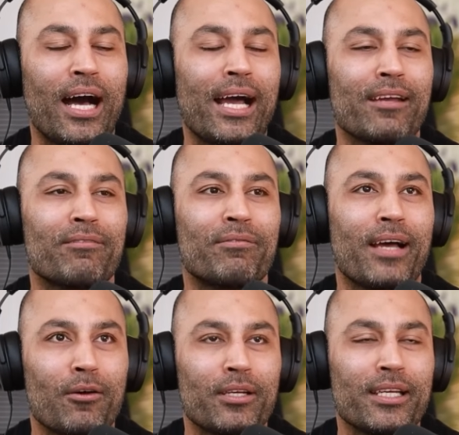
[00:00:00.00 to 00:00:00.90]
I
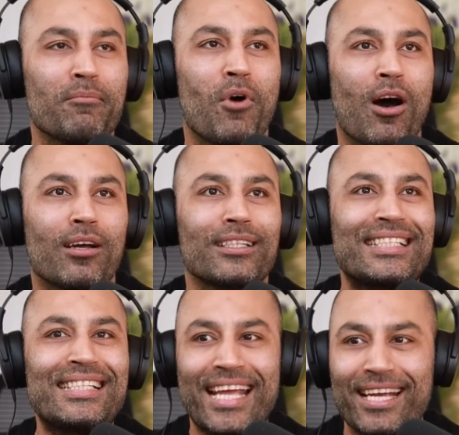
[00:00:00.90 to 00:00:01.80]
found him on
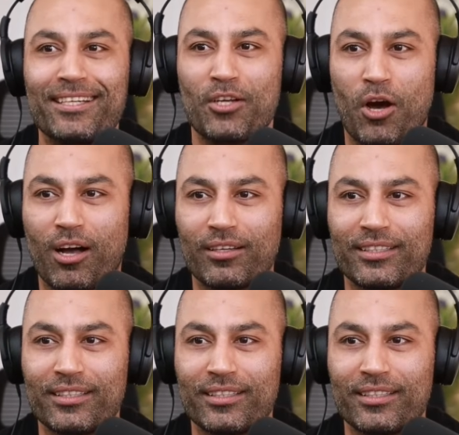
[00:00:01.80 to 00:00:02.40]
TikTok.